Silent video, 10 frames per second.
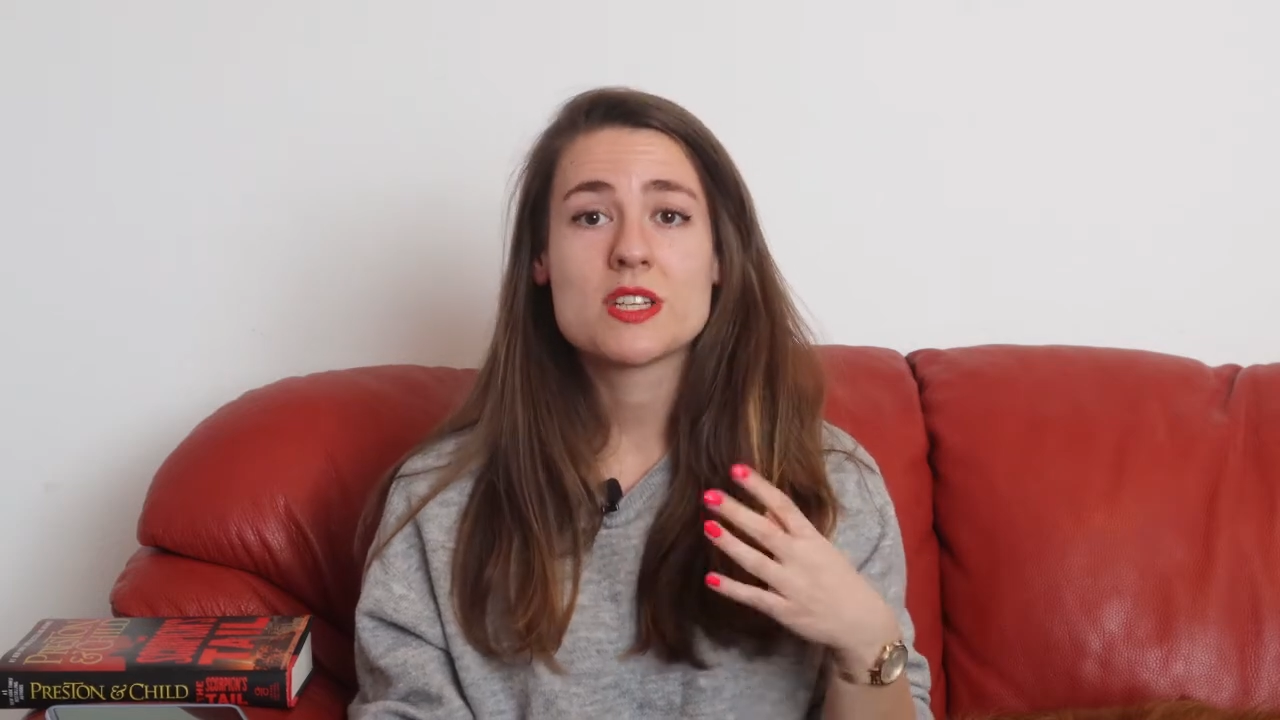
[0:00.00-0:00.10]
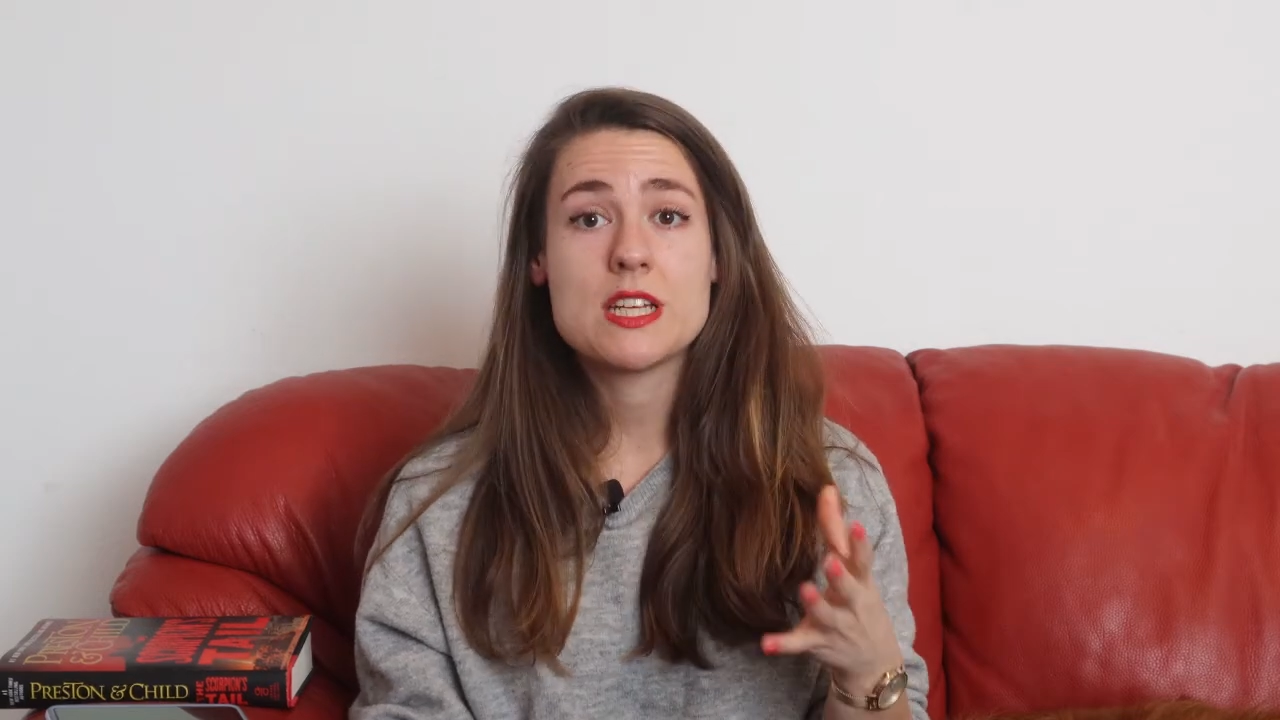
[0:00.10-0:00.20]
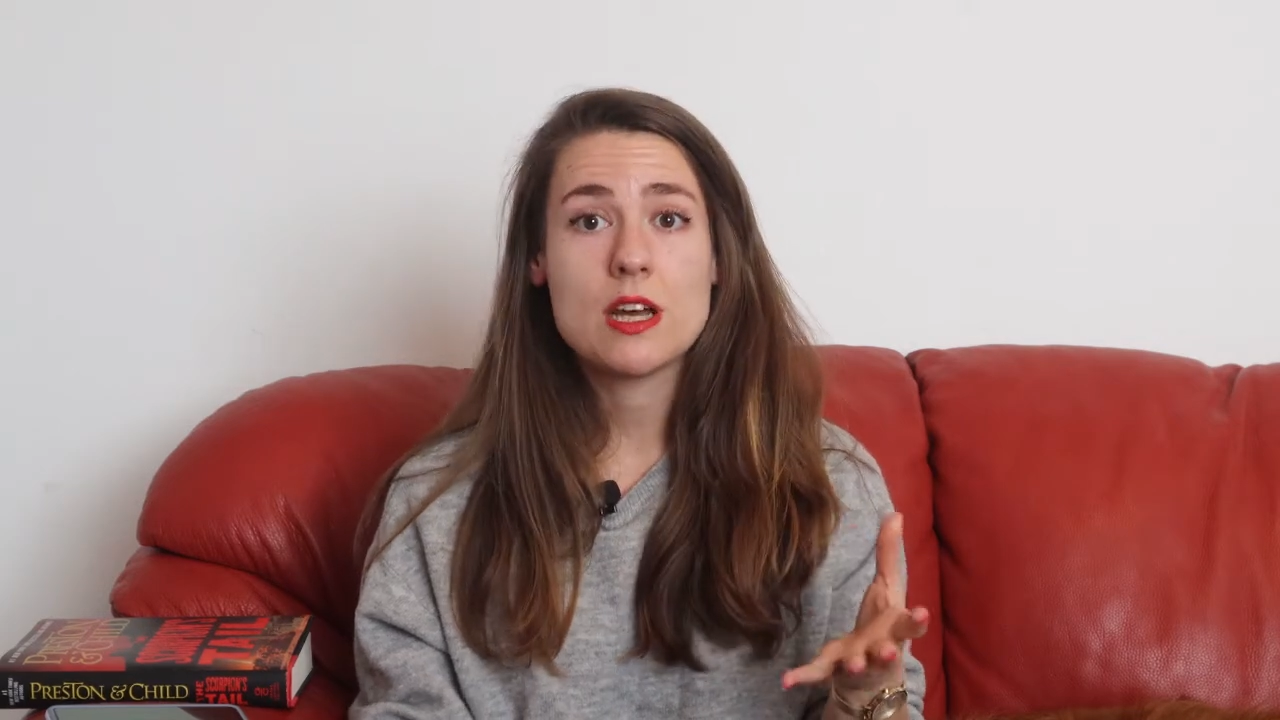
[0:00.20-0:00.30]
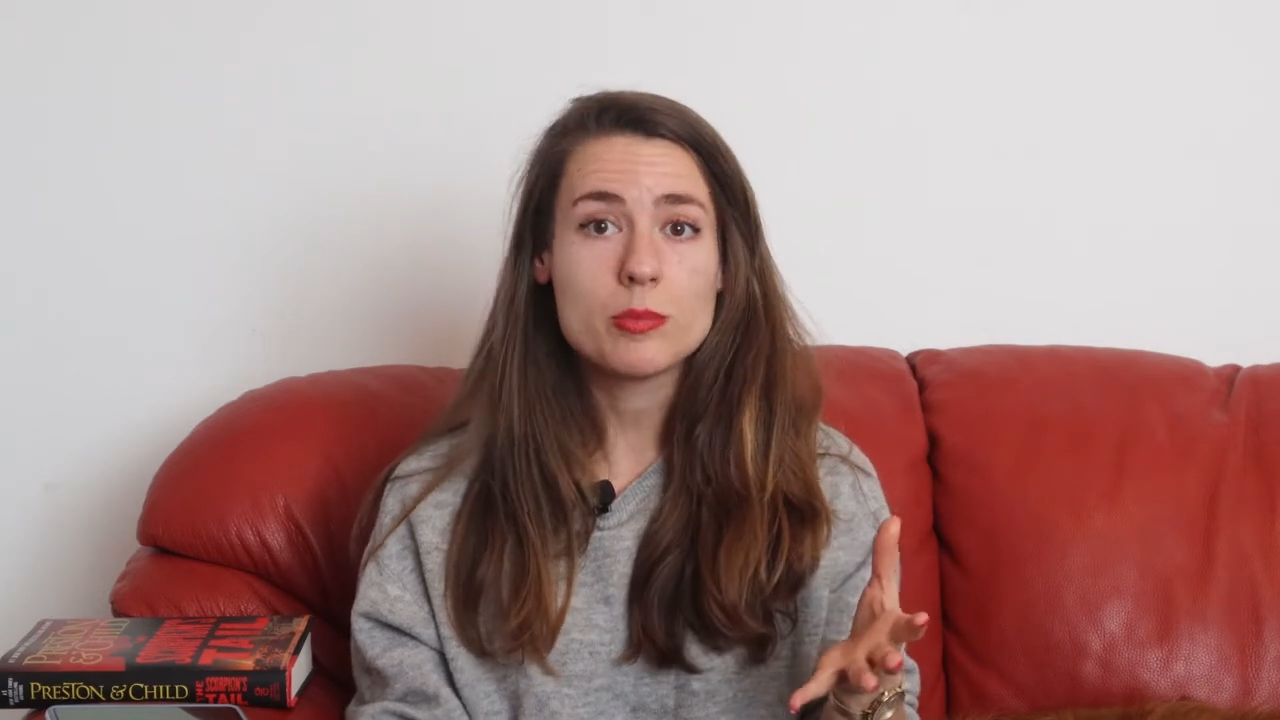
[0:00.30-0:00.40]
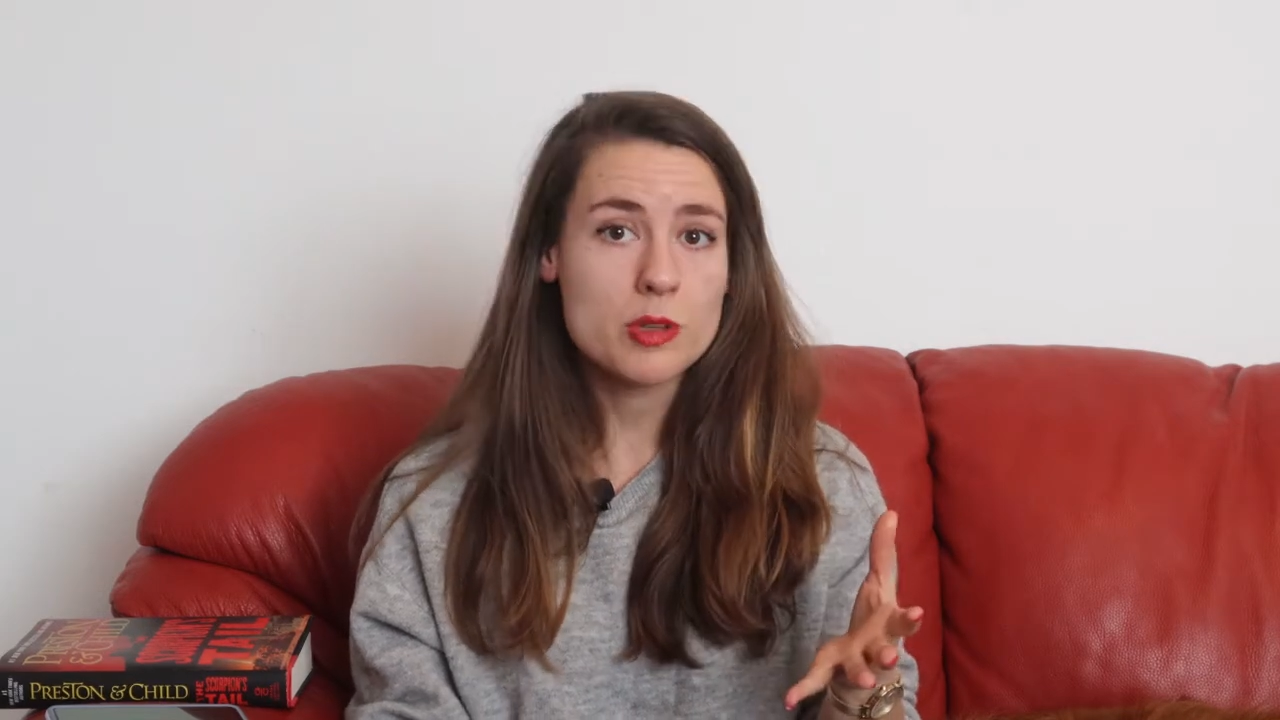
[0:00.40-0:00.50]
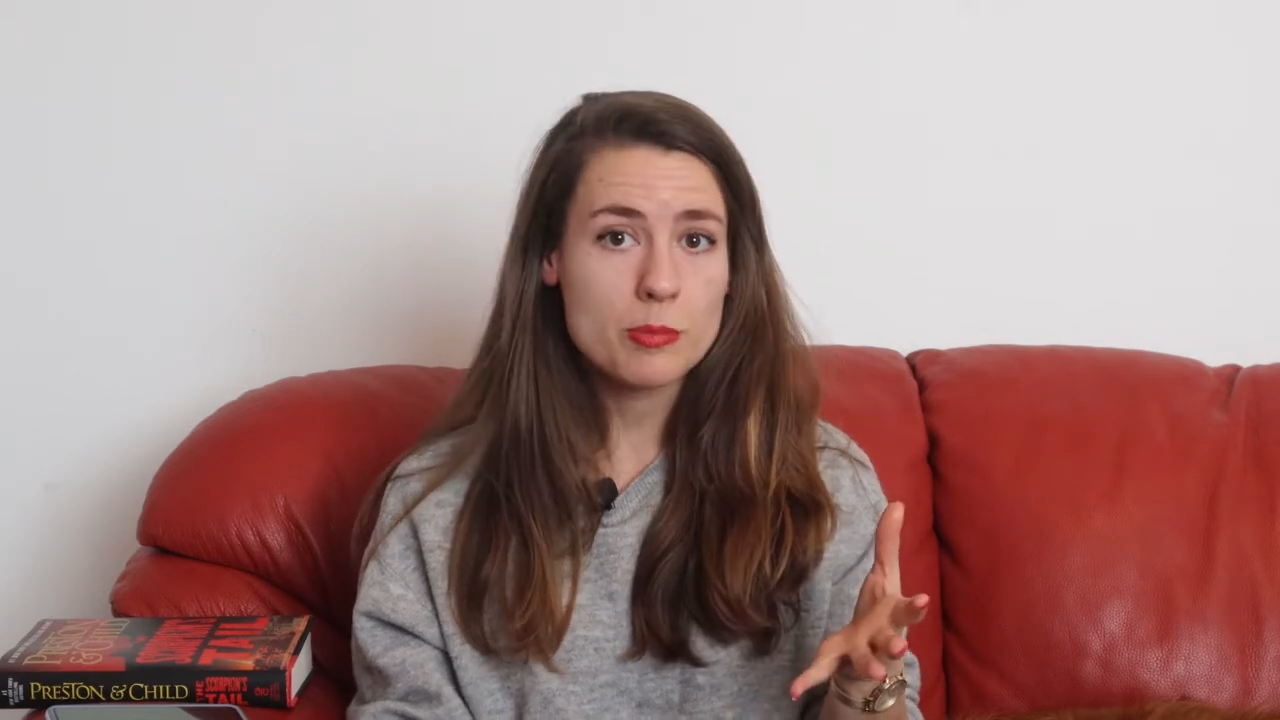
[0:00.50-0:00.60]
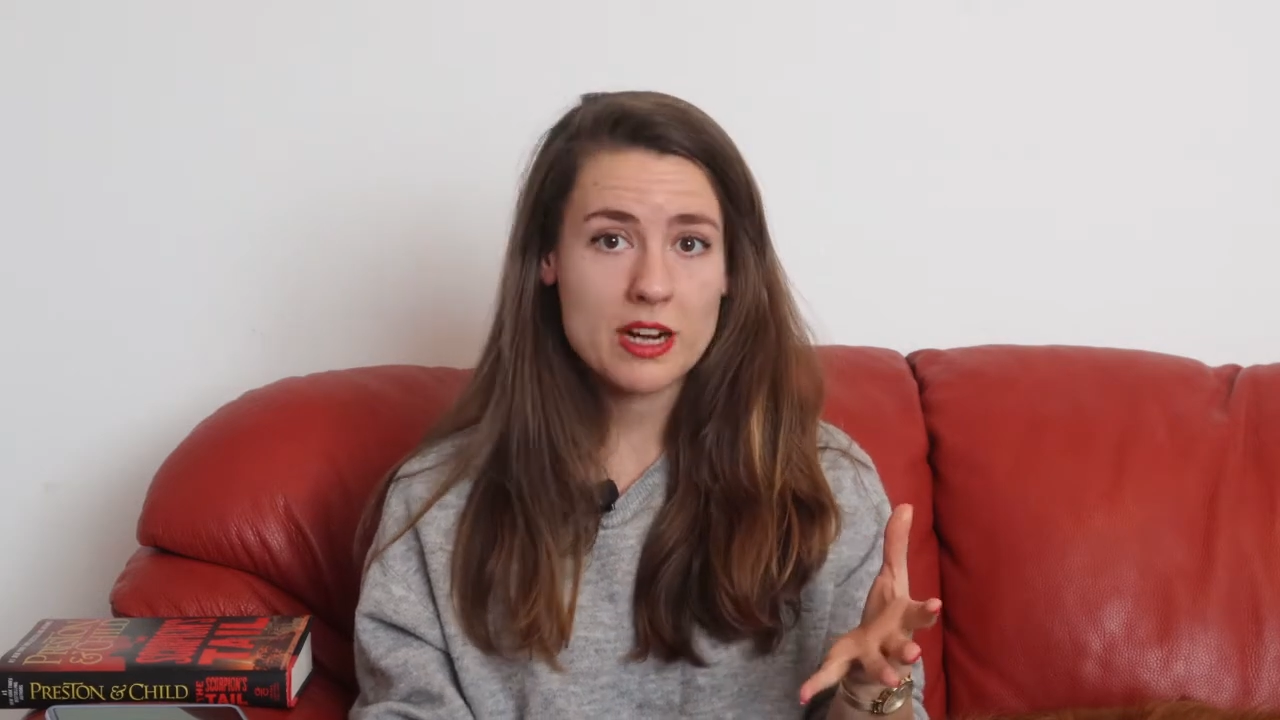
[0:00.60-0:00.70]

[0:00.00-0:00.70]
wants to help the